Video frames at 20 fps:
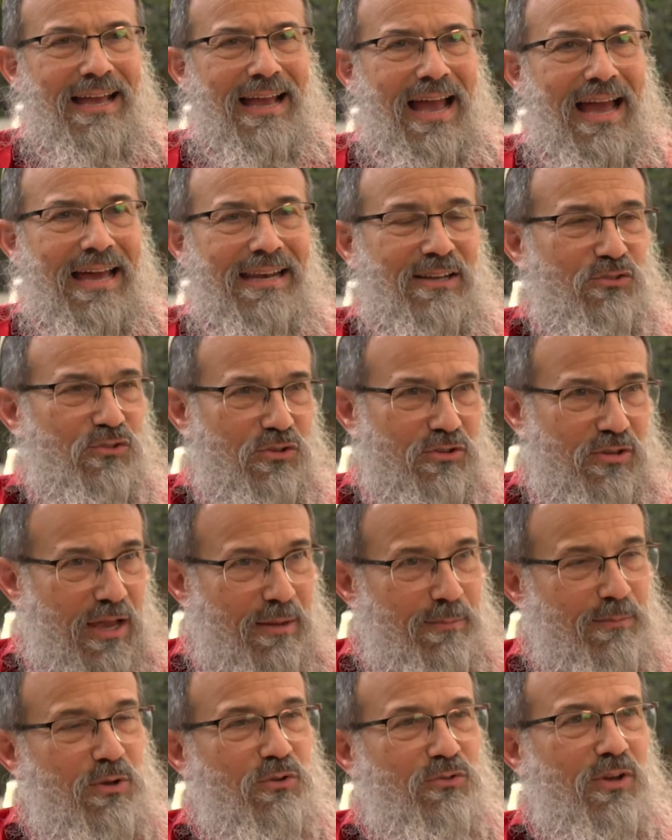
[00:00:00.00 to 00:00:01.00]
And as the
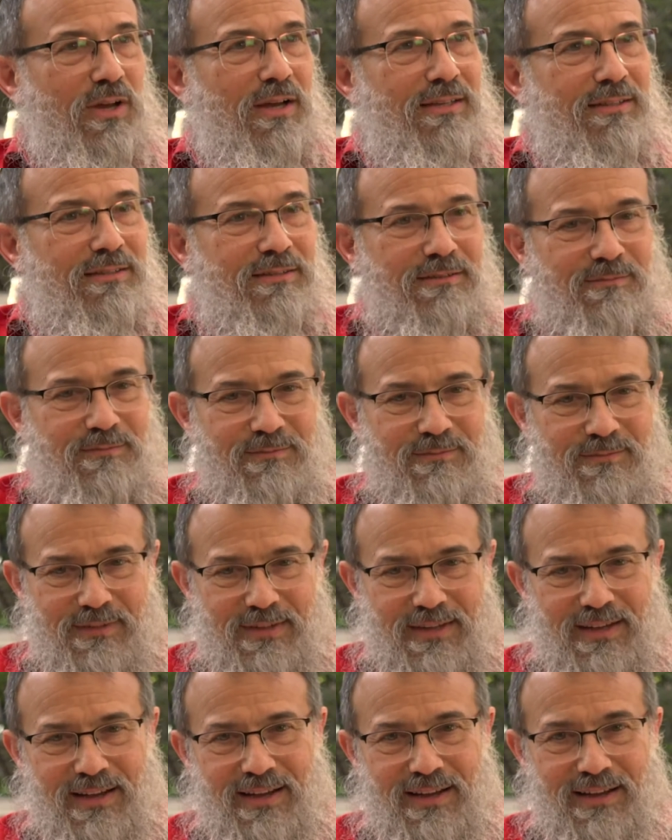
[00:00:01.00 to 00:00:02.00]
time goes on,
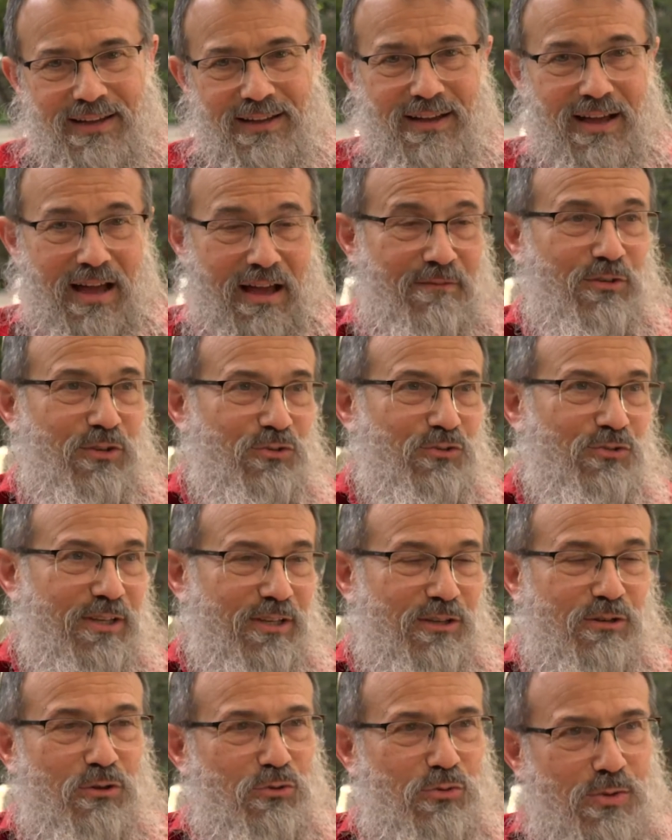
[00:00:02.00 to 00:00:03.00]
obviously
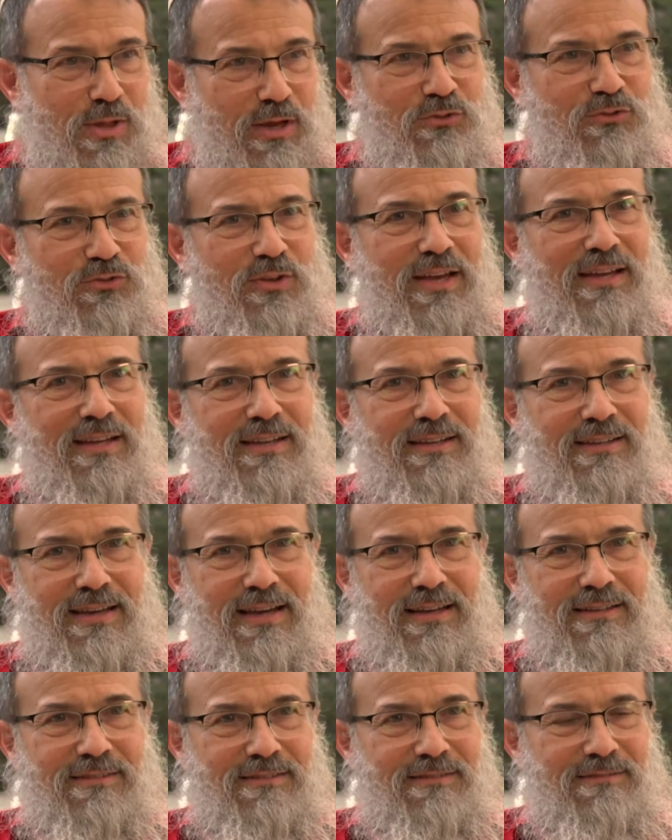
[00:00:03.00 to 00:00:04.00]
it goes without saying
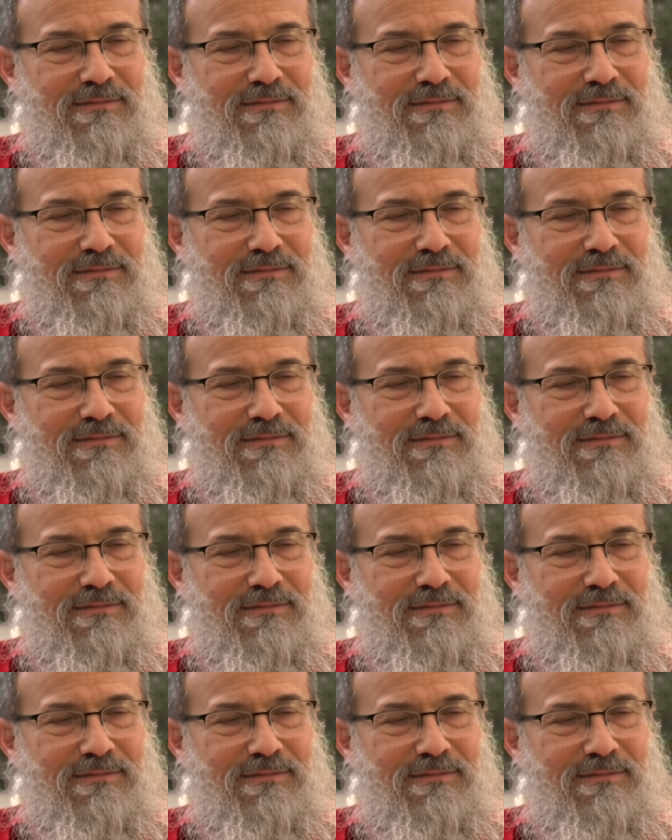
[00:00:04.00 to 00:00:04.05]
that